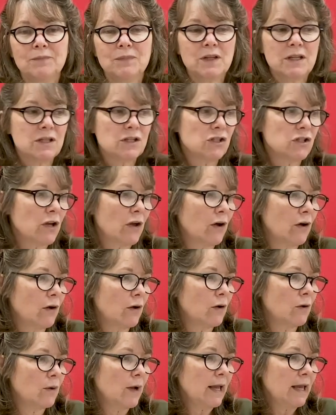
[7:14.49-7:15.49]

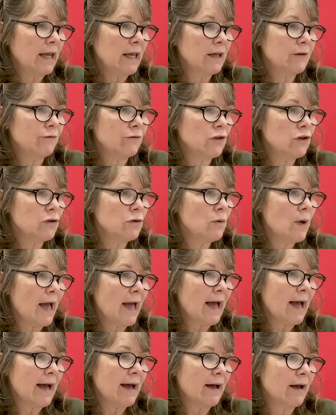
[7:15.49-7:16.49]
So if you
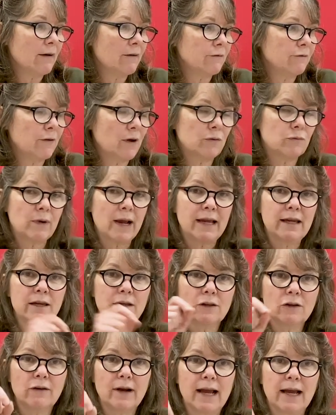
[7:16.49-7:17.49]
have
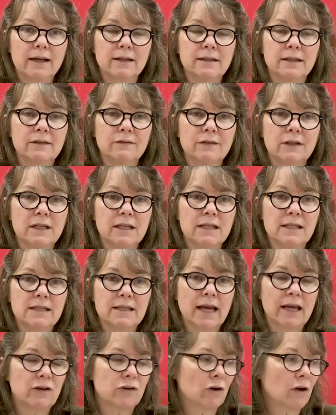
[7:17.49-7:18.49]
regular activities
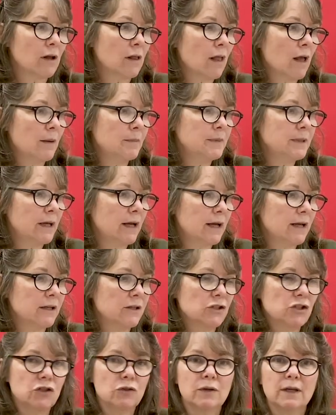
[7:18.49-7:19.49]
that your club
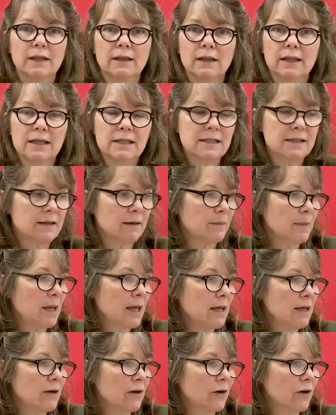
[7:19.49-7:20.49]
does, you can list them
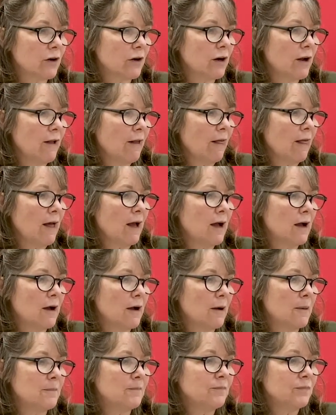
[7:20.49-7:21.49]
here.
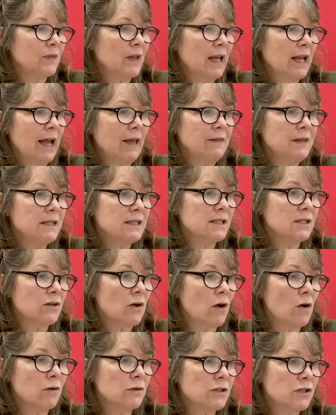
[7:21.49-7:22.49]
And this is
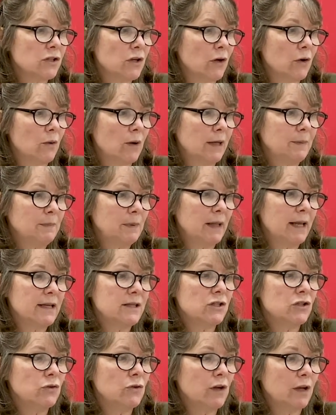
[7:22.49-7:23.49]
also a
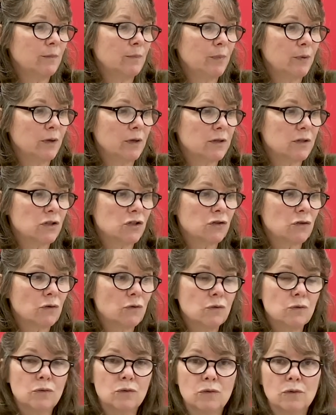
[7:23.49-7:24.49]
place you can put
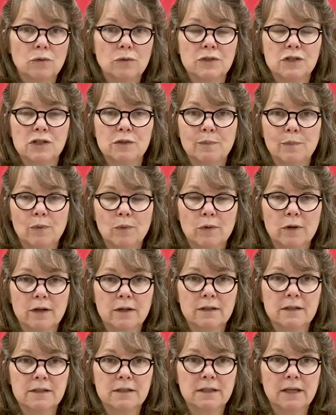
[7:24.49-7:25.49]
school,
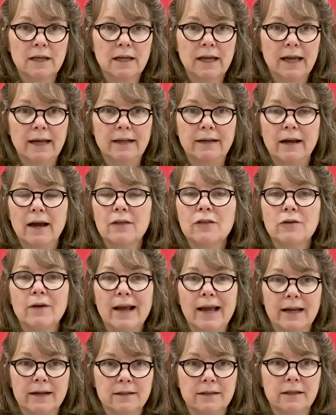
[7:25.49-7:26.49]
sports, and other
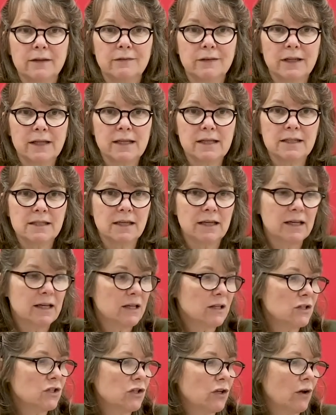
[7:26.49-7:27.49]
activities.
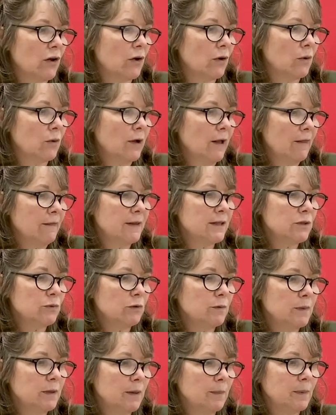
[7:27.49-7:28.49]
So this would
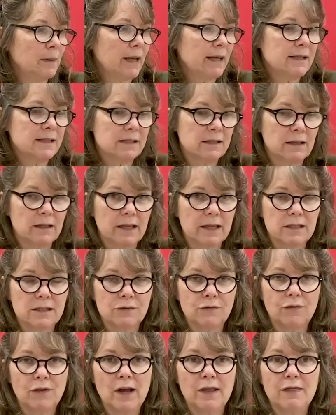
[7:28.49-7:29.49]
be a place to list
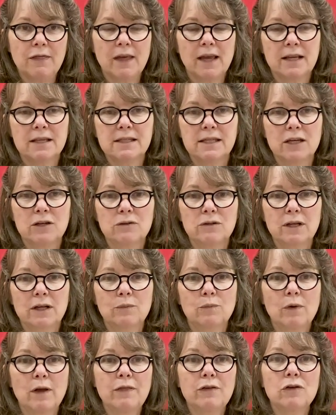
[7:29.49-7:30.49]
fun things that you did
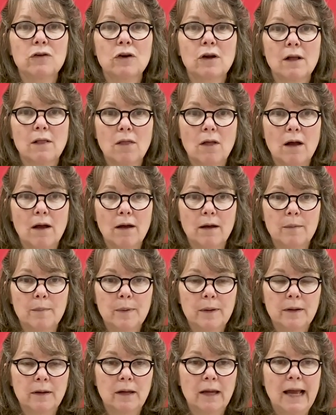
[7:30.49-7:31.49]
with your club,
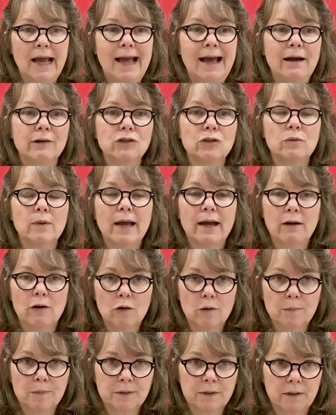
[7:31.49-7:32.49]
how you
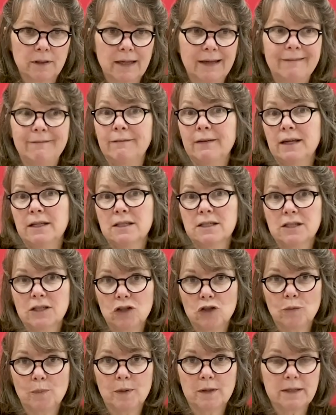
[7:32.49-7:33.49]
helped, events that
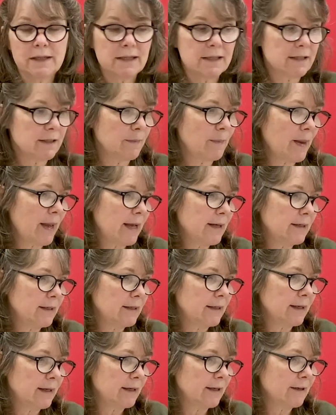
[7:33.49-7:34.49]
you participated
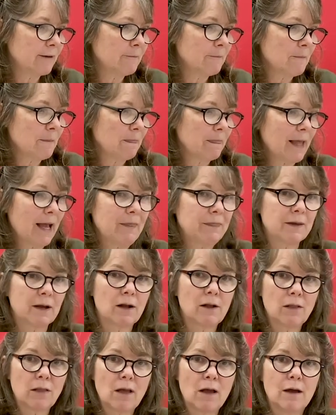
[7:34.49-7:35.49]
in at the
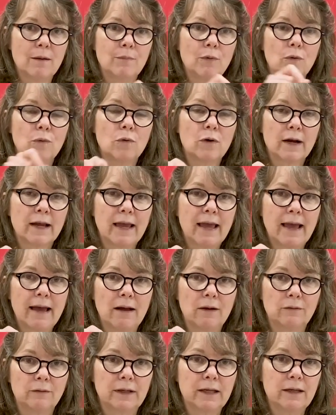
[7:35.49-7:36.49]
club or
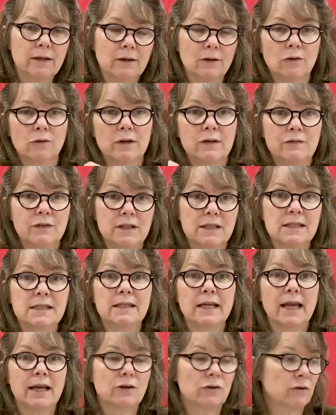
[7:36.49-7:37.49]
county or even
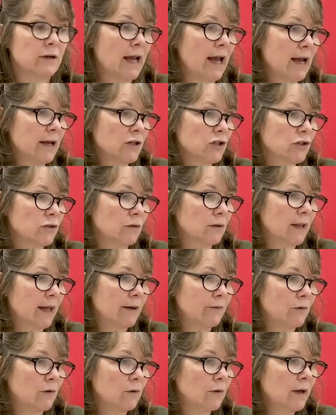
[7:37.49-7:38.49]
state or national
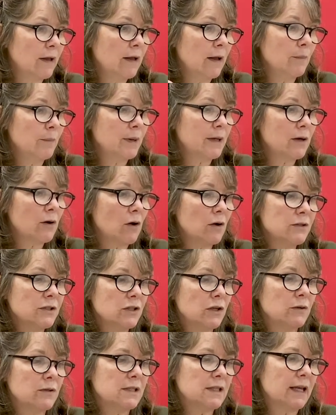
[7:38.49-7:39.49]
level. But it
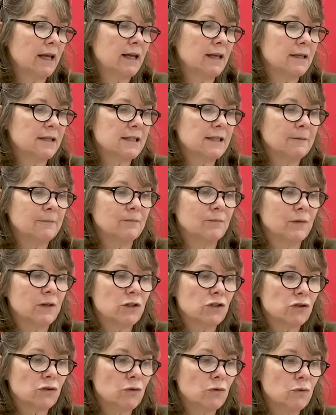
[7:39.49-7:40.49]
also says
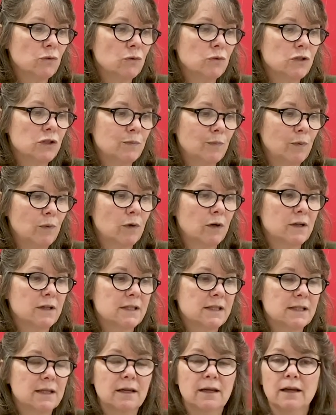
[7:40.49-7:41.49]
school,
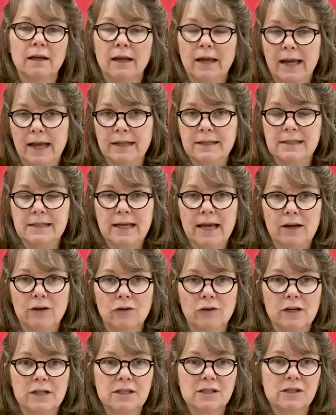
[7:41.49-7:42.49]
sports,
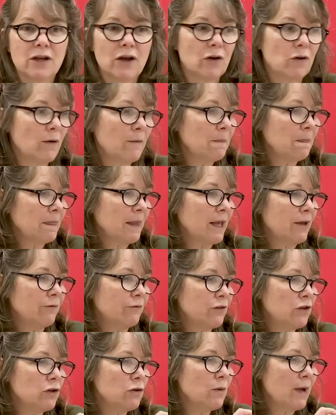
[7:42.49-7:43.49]
etc. So if
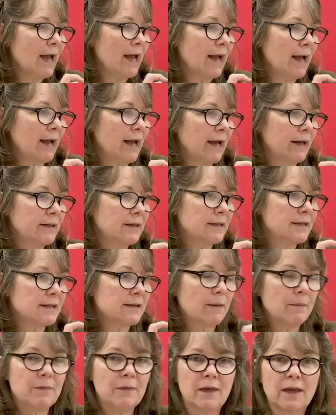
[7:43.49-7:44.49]
you had
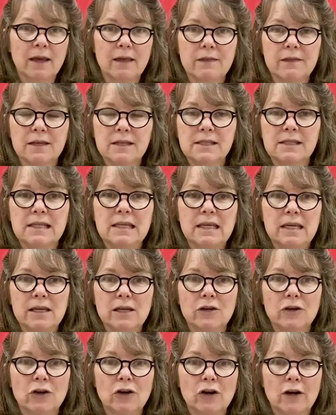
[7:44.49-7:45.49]
something this
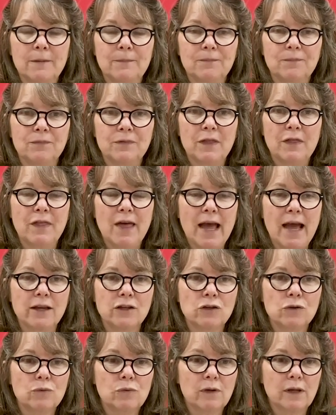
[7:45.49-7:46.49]
year that
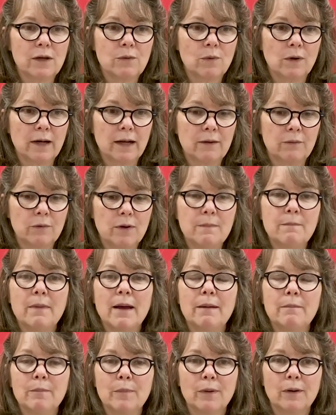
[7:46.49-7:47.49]
you really want to
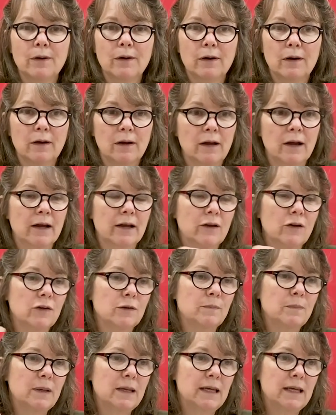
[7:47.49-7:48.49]
remember, could
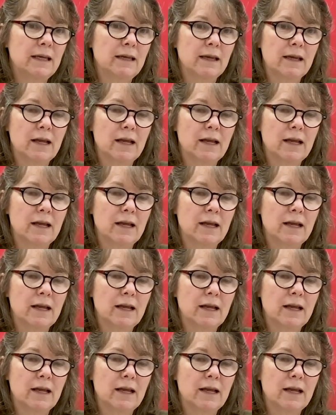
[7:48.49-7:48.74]
be,